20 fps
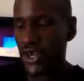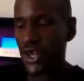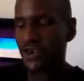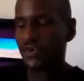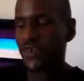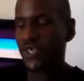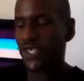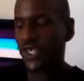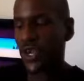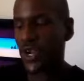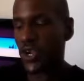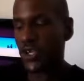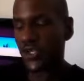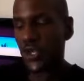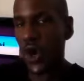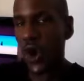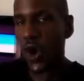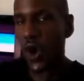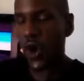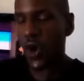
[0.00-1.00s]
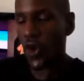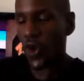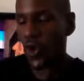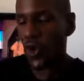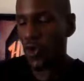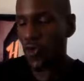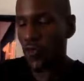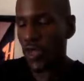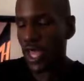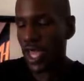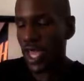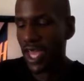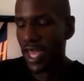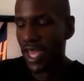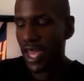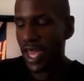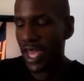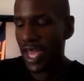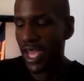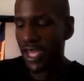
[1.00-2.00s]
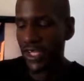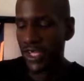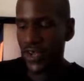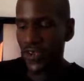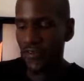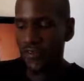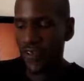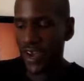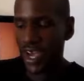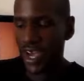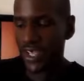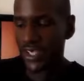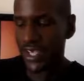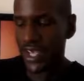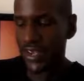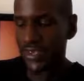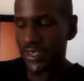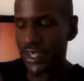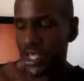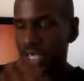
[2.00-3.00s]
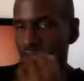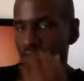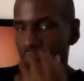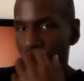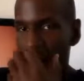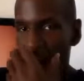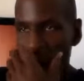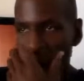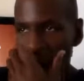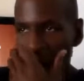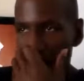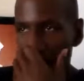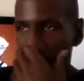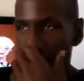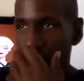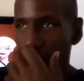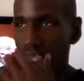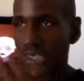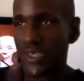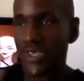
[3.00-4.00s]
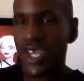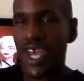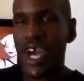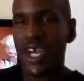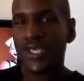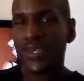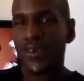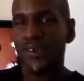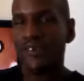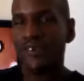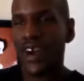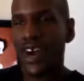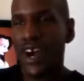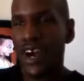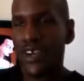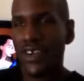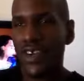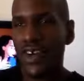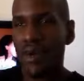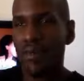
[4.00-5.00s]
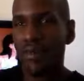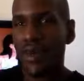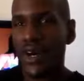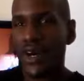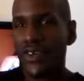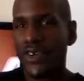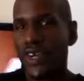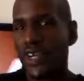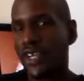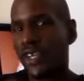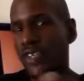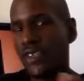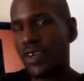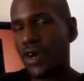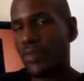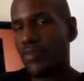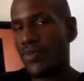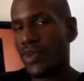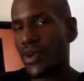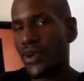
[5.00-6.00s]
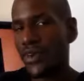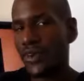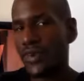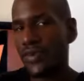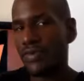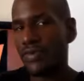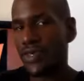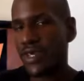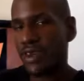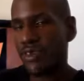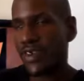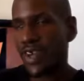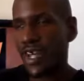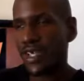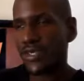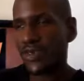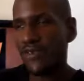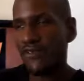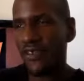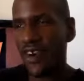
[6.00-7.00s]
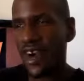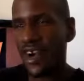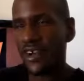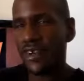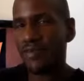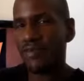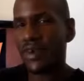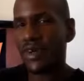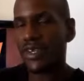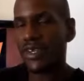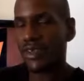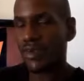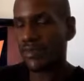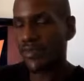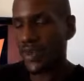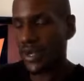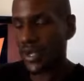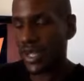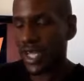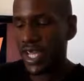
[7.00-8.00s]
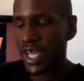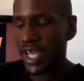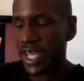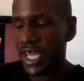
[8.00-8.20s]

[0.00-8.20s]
Terry returns home and then finds out that his father, because he has a father, a mother, and a brother. Terry has a father, a mother, and a brother.